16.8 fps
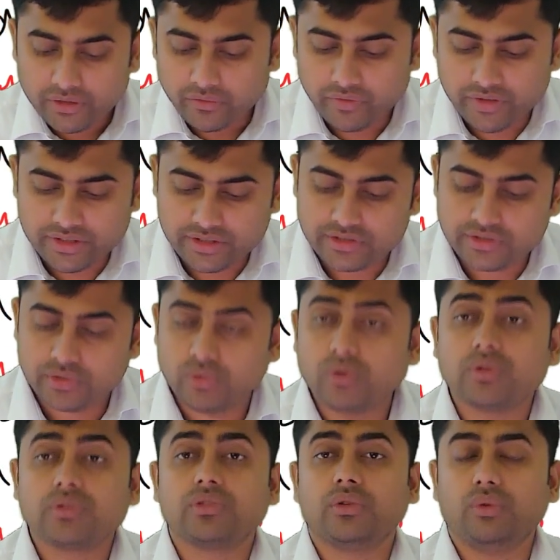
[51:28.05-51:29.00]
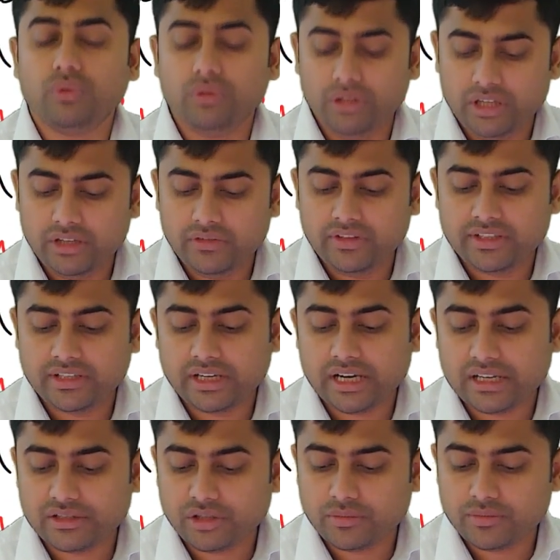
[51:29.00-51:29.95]
which stores only which
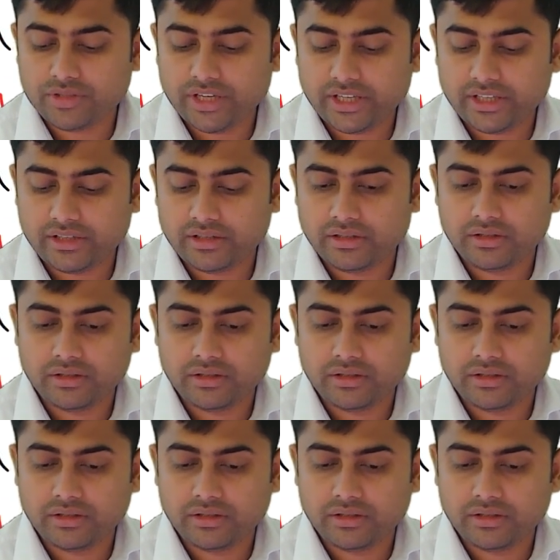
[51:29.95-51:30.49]
class object?